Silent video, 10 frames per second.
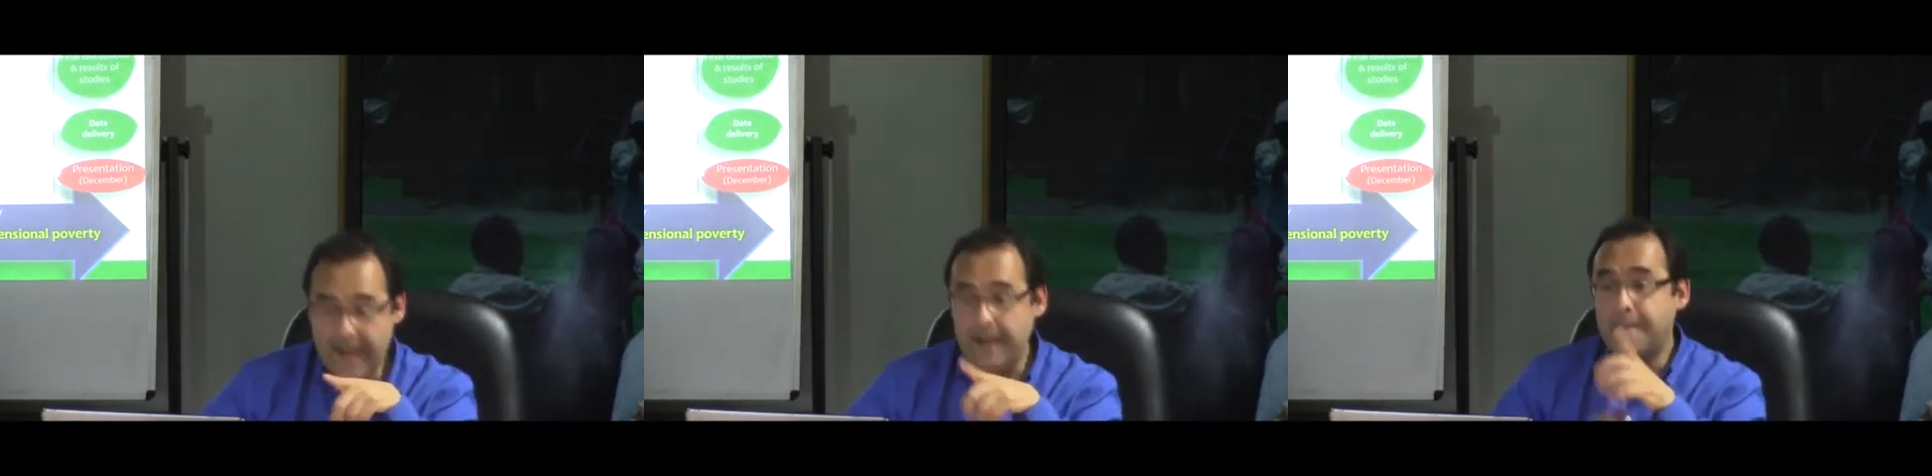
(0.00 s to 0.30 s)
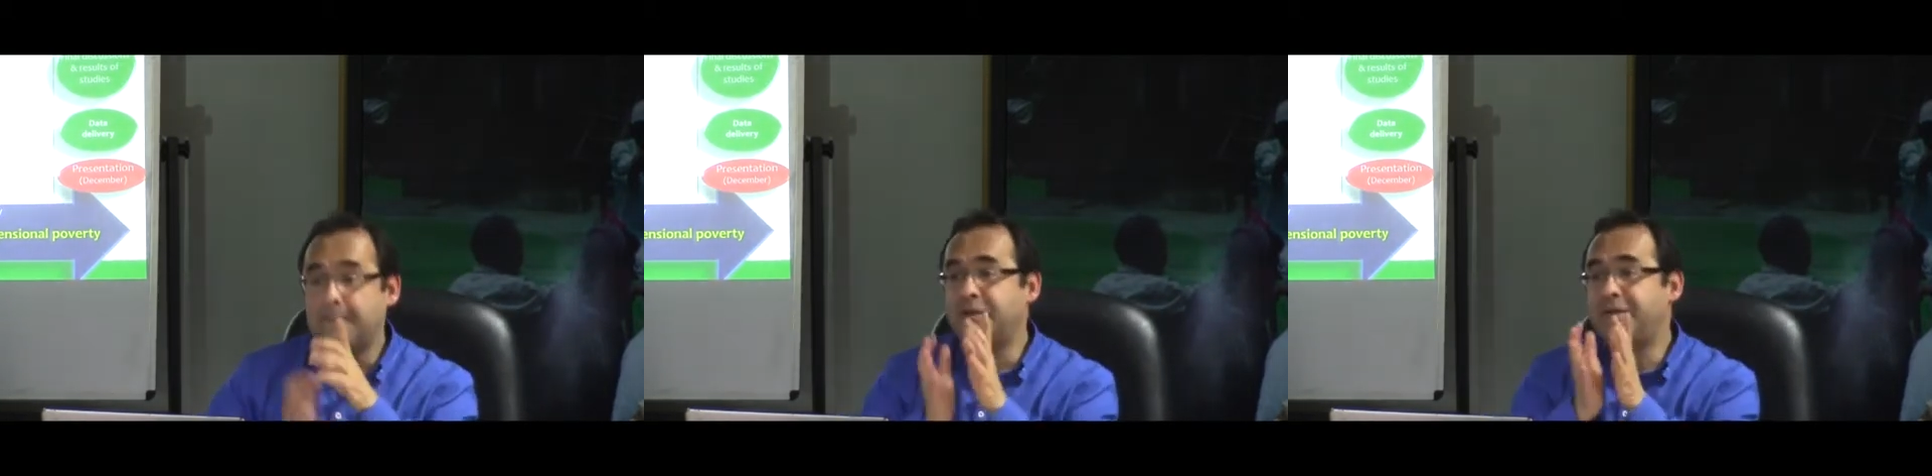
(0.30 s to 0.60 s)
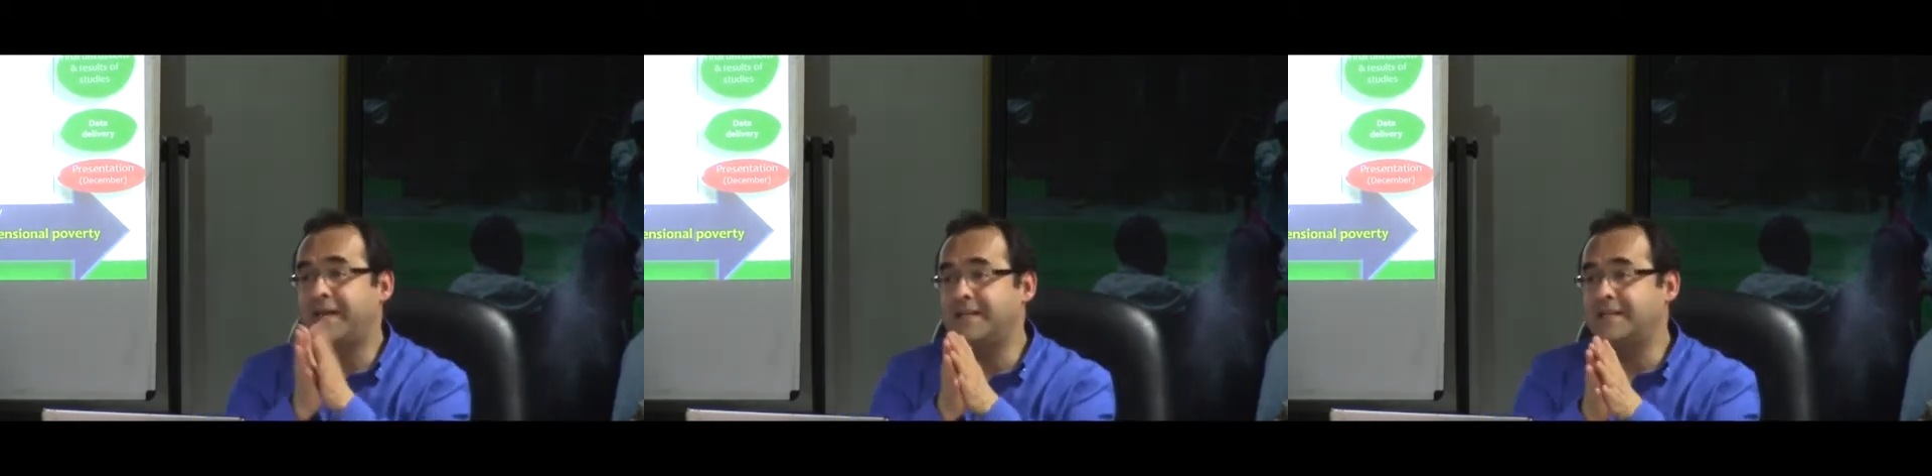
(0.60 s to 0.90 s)
But
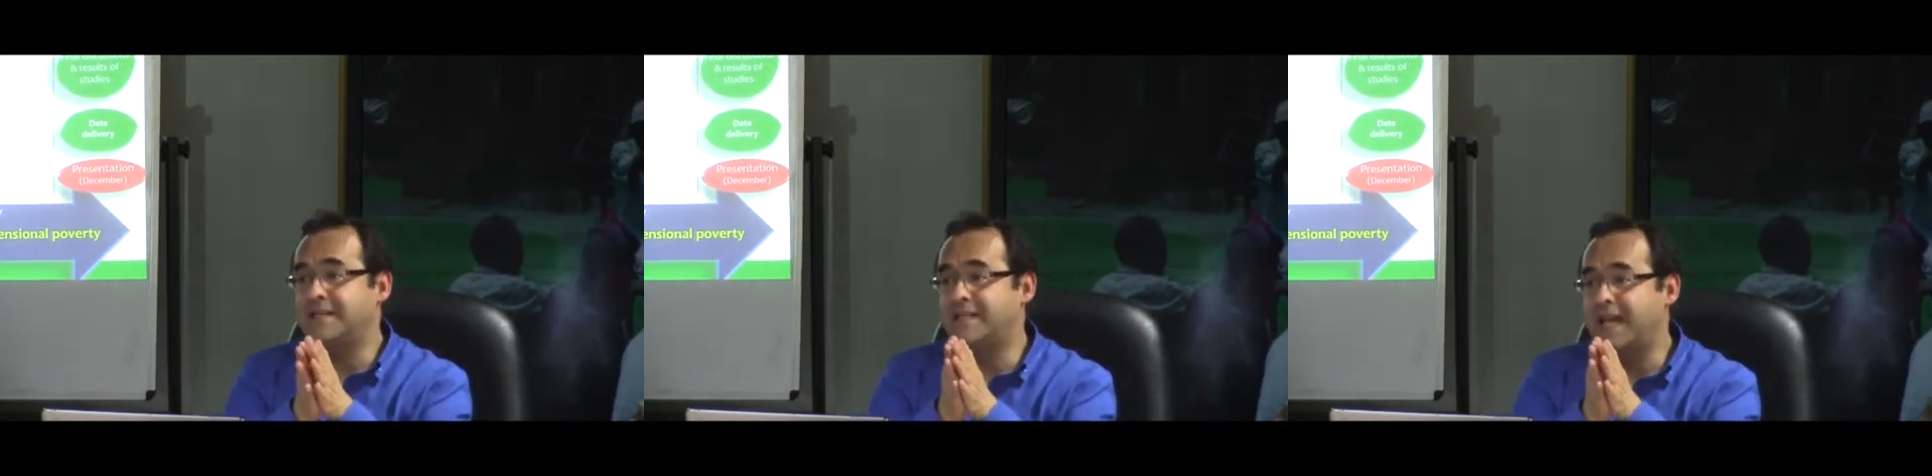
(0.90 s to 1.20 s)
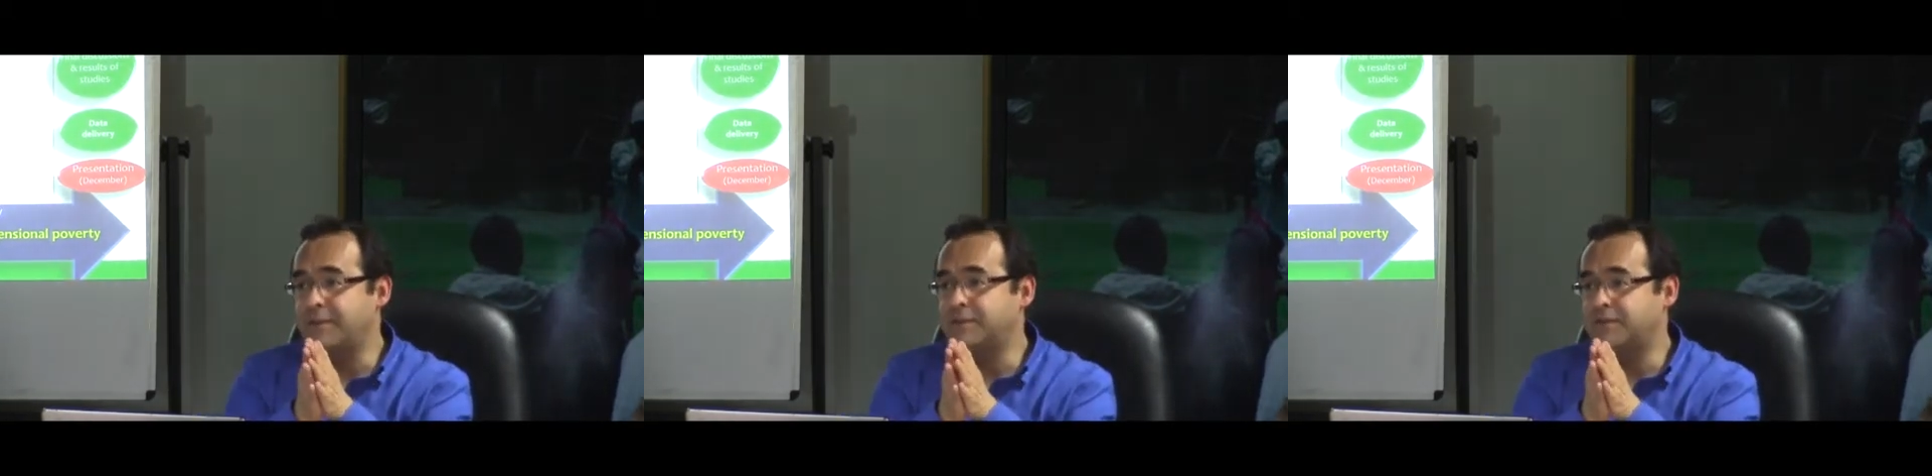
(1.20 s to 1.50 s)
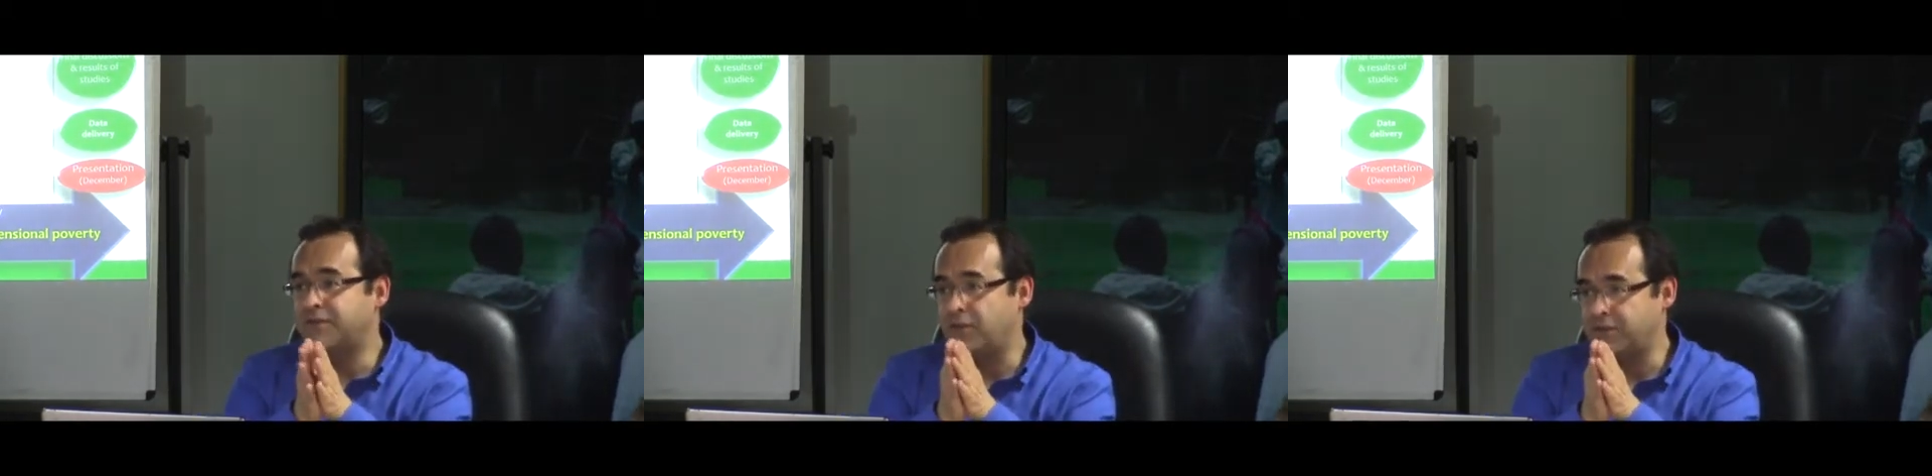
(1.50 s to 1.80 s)
then James
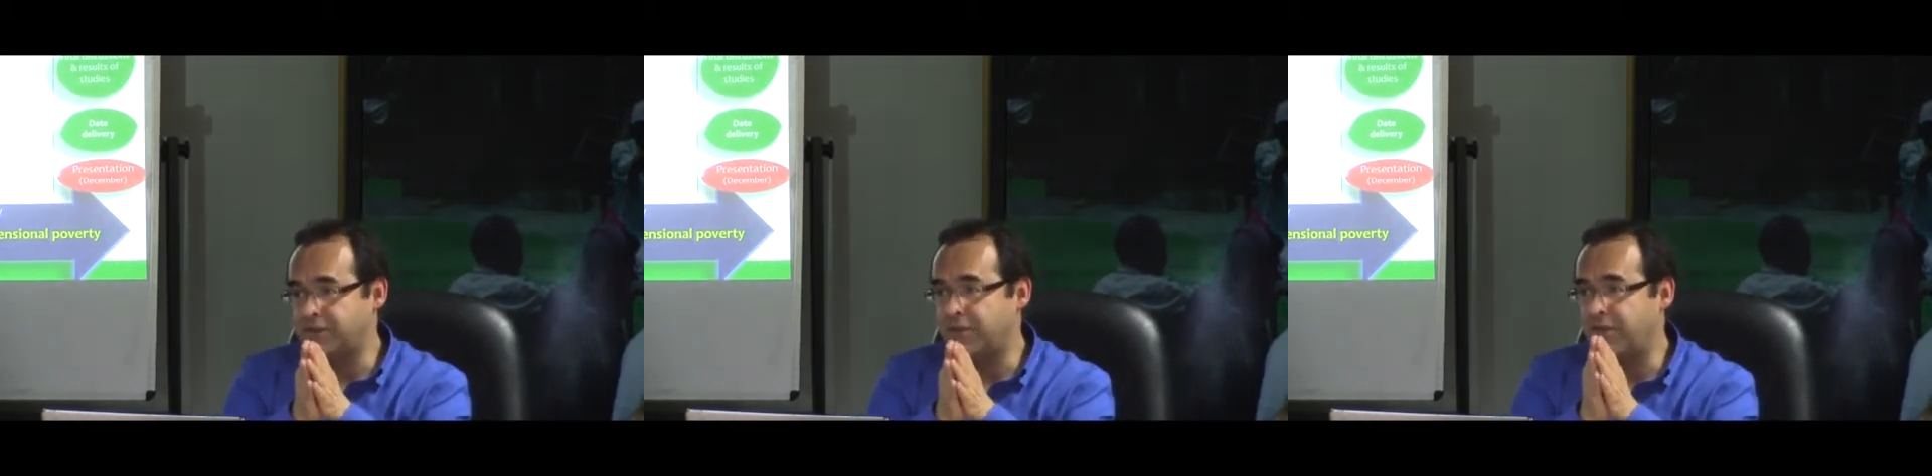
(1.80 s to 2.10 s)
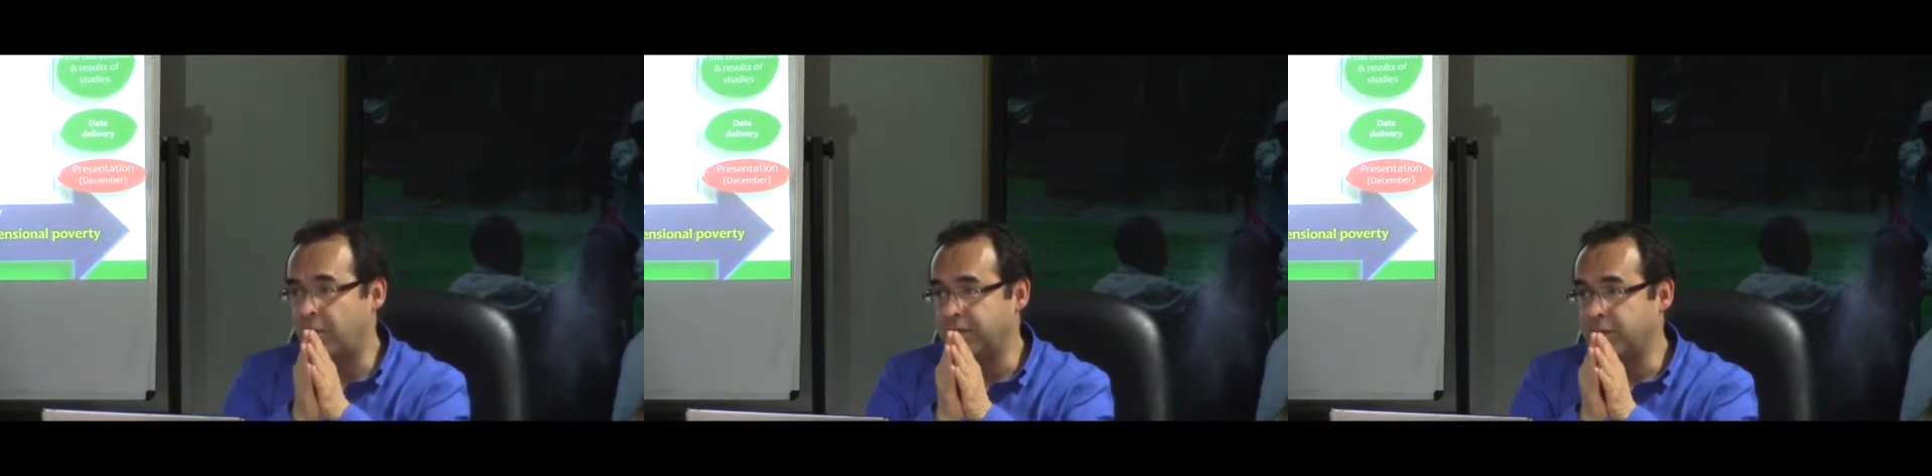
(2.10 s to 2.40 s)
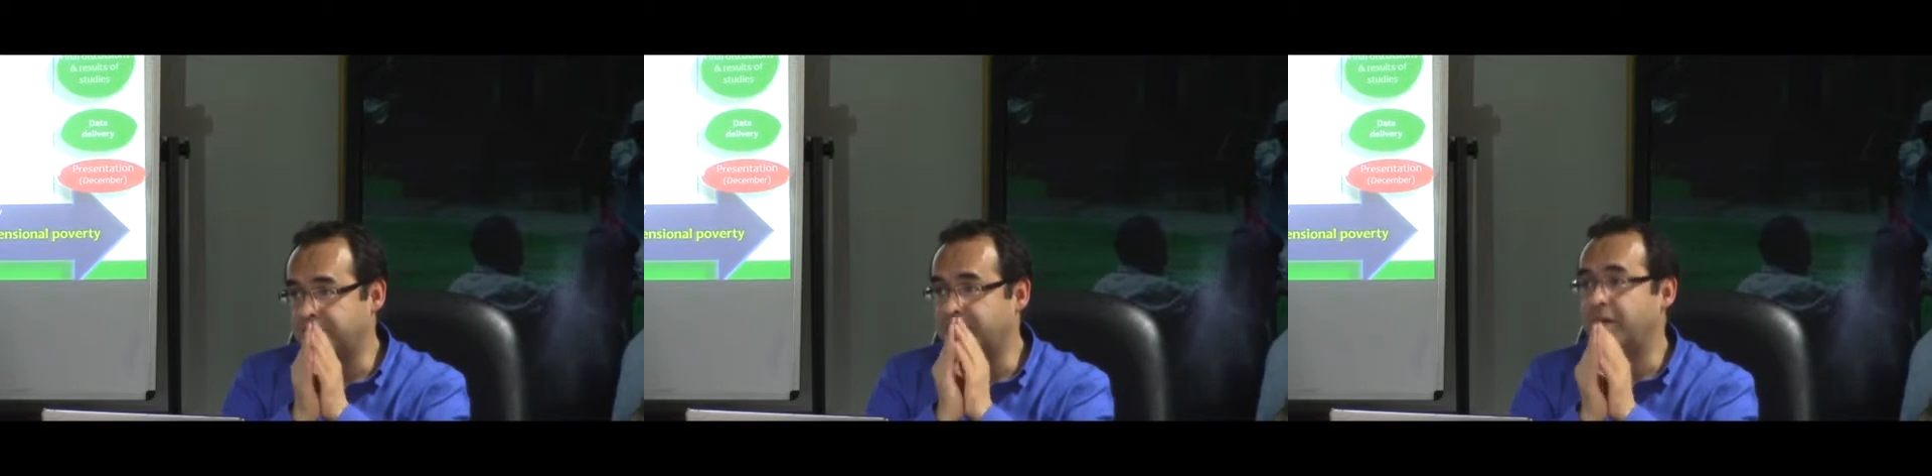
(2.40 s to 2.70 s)
Foster thought it
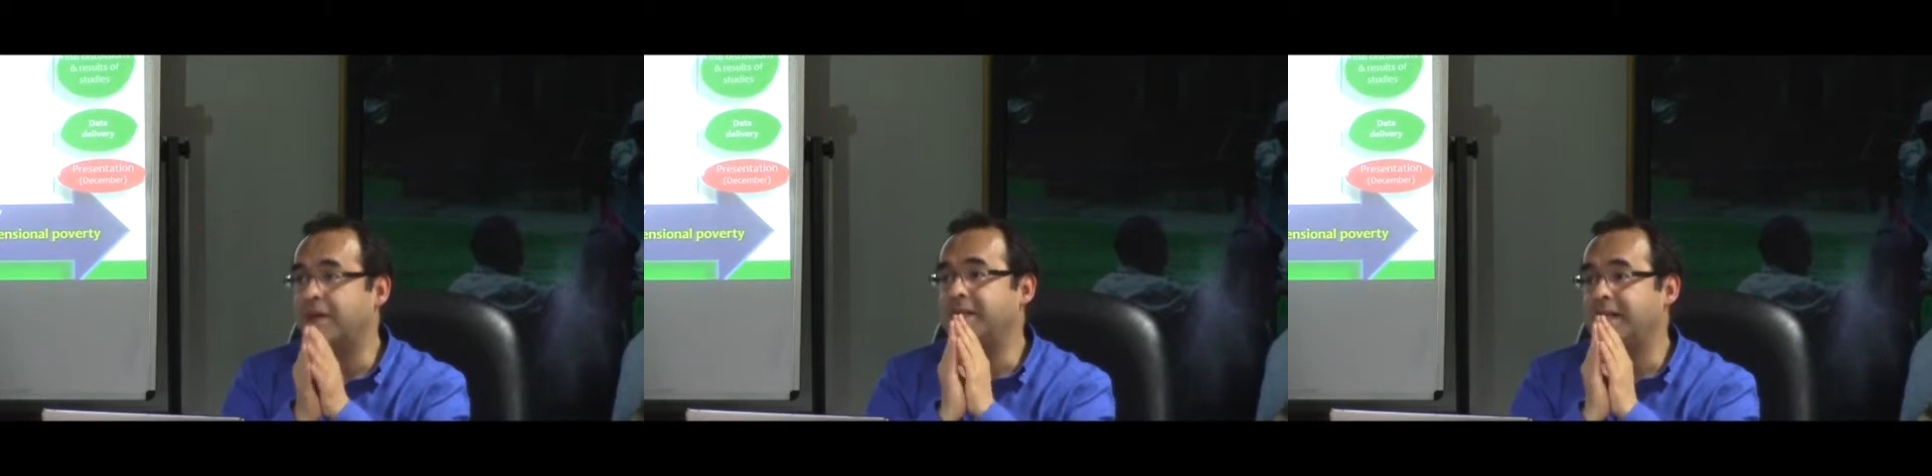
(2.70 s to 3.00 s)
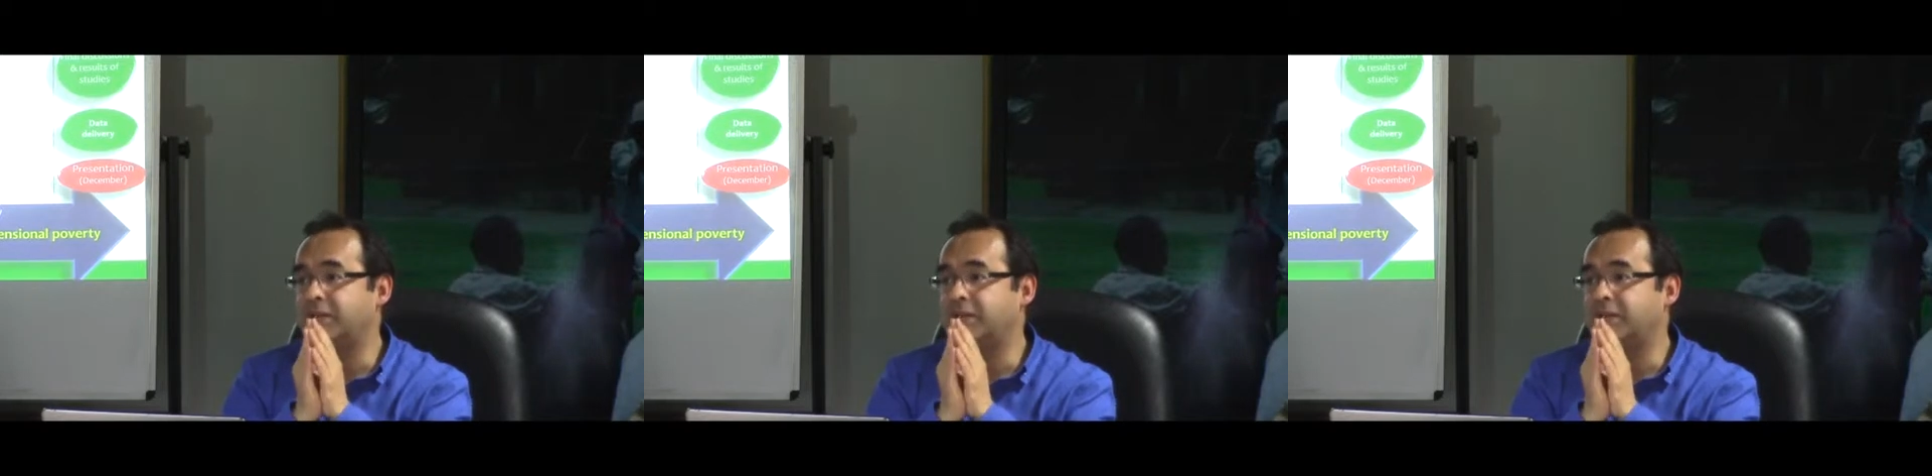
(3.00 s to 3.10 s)
was a good idea